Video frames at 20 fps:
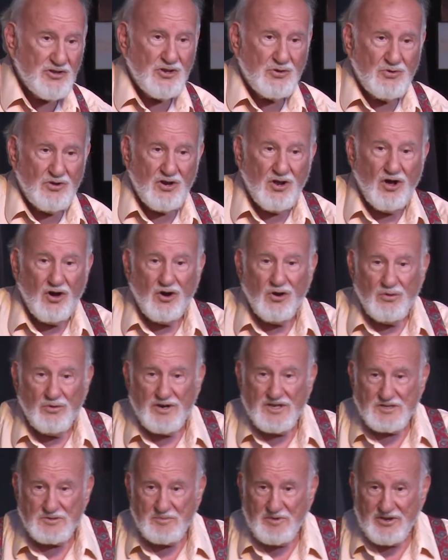You will
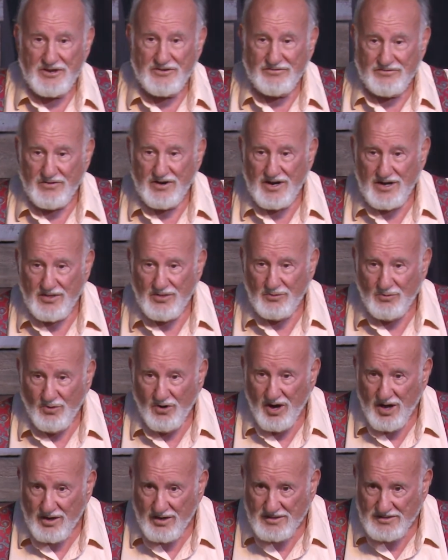always be afraid of the
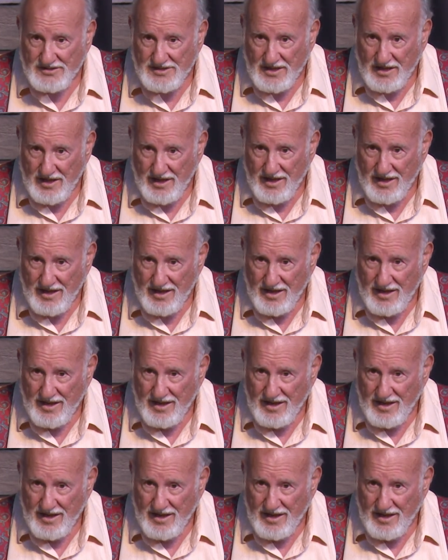water, see?